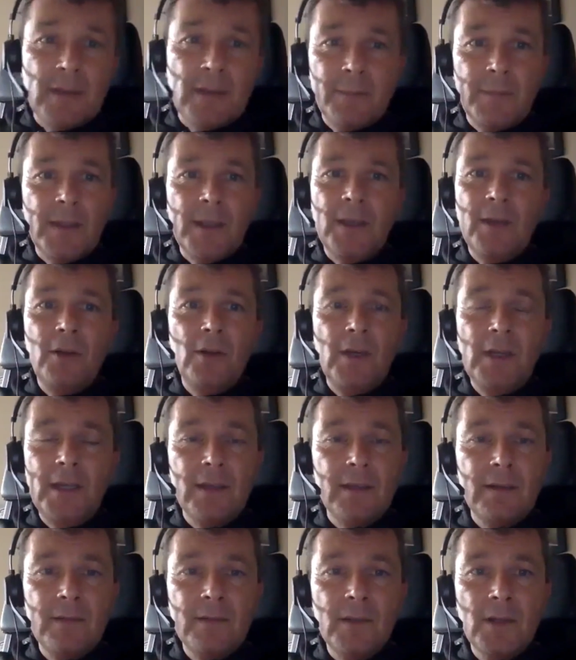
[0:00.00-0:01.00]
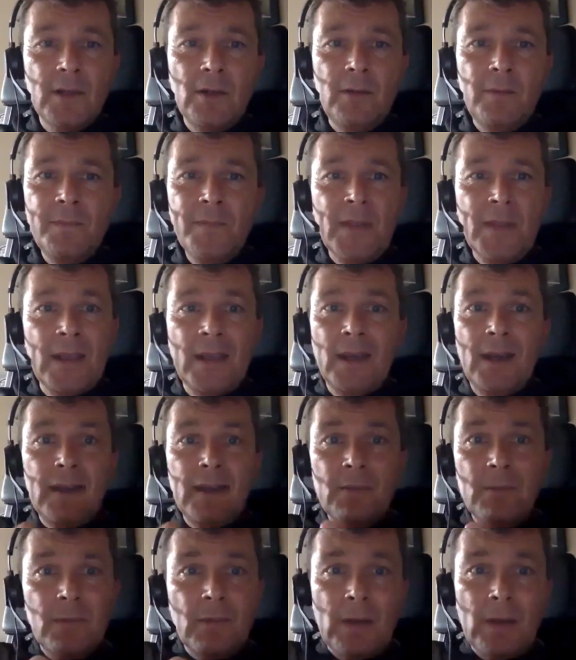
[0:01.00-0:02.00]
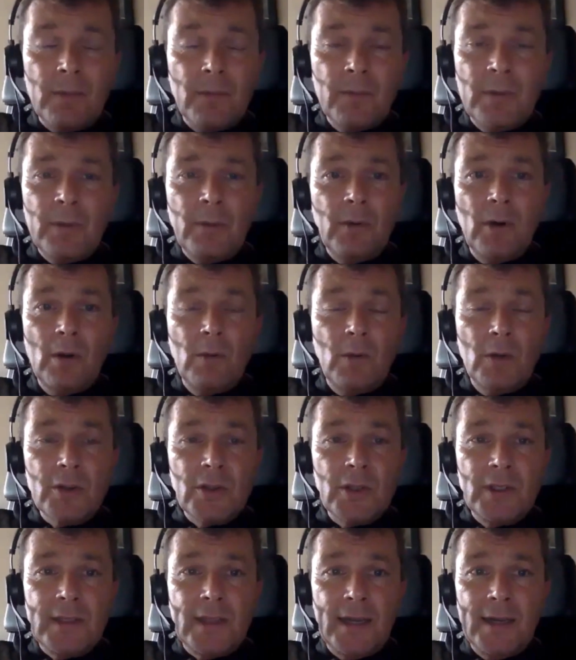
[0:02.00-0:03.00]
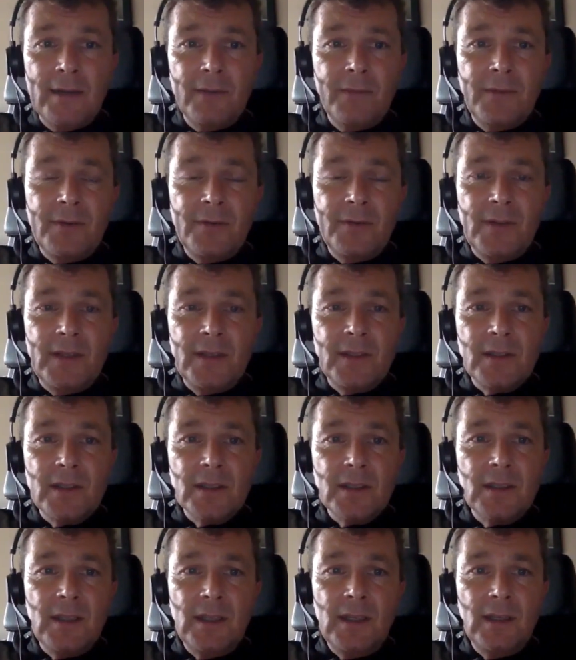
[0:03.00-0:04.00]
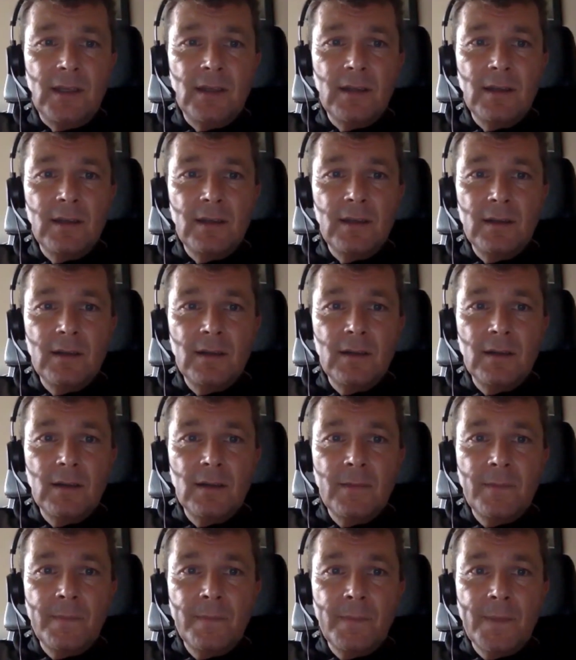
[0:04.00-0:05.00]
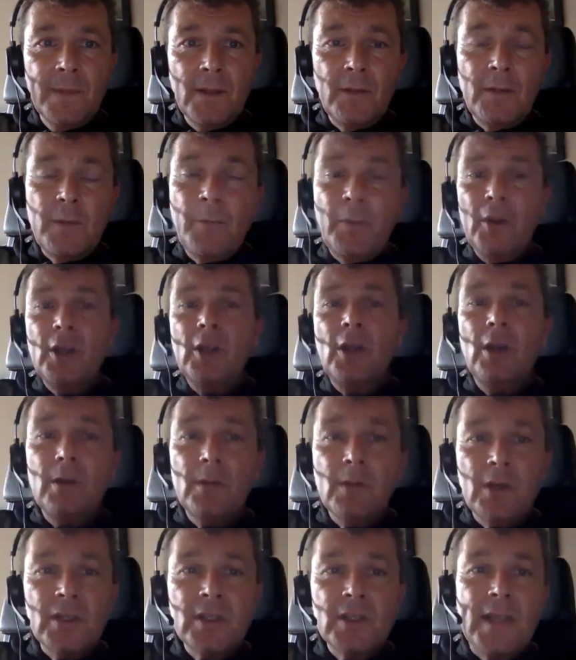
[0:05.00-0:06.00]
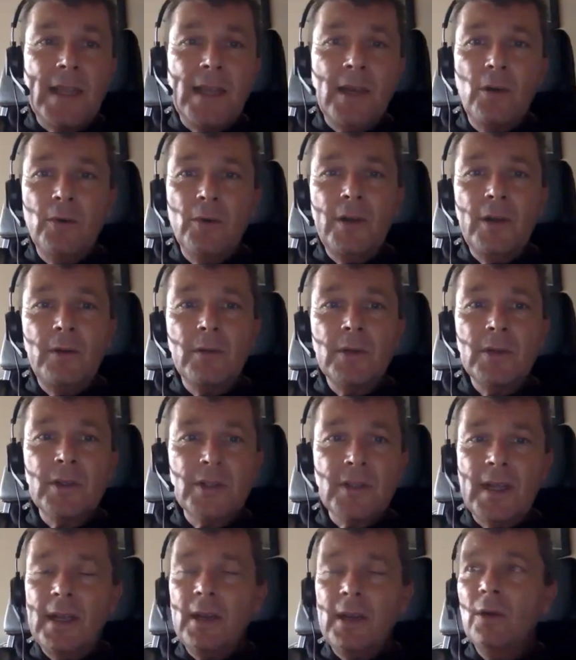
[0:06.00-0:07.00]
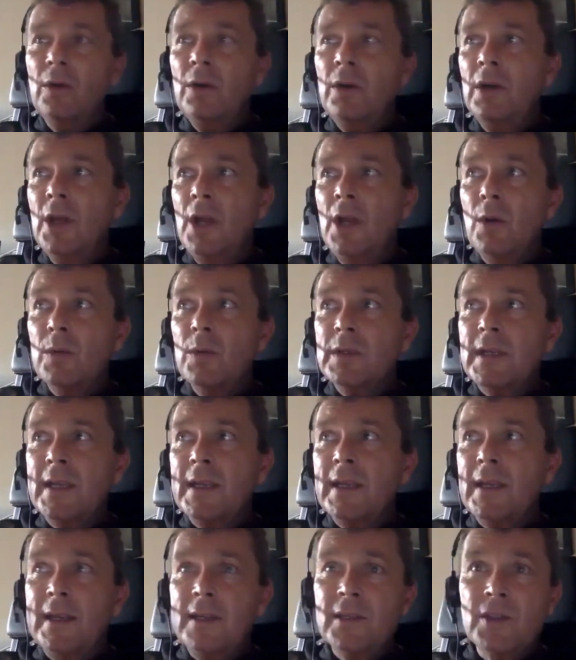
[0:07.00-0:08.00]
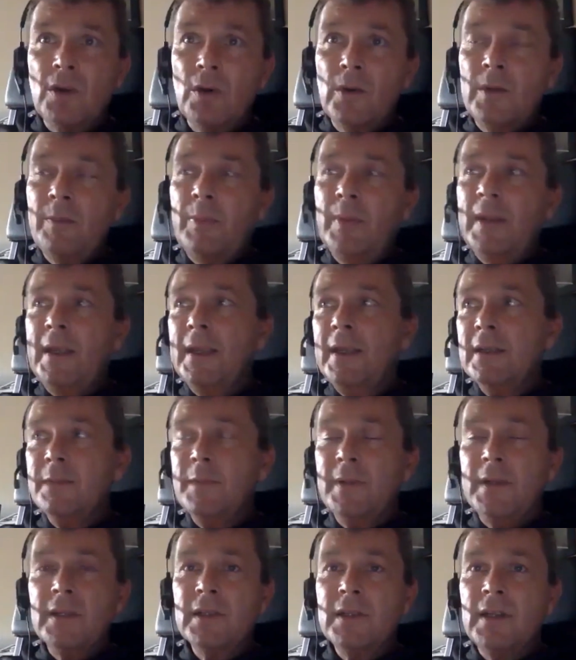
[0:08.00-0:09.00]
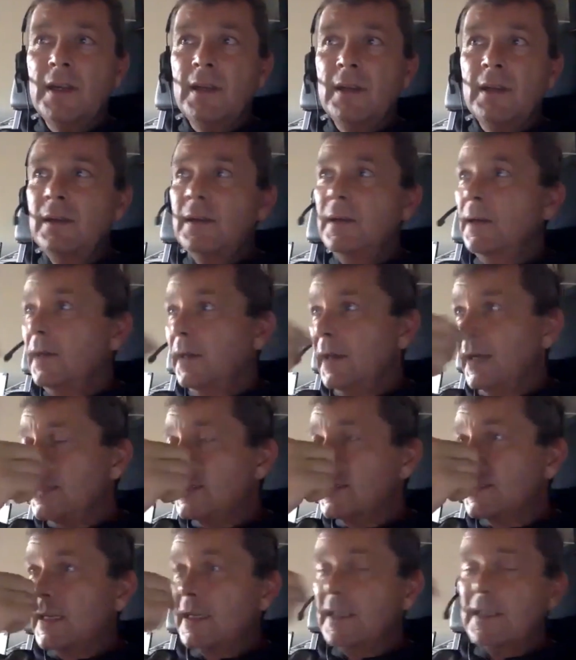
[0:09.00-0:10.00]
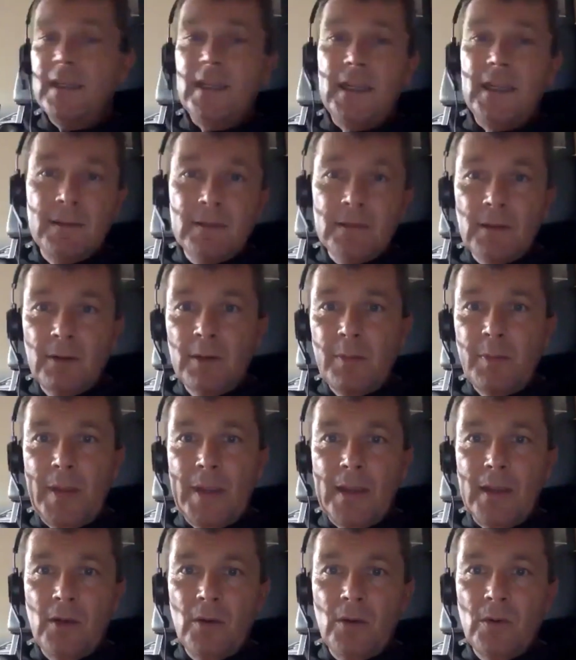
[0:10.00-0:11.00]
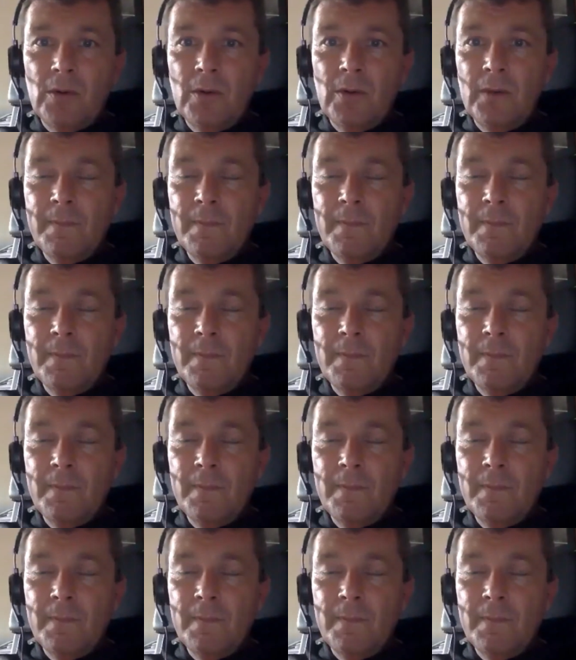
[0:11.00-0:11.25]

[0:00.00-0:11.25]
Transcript: Bigger earlier, we were all watching Dan at 15, 16. The boy Costello was like, I saw him playing against my son at 16 down in Pencoed.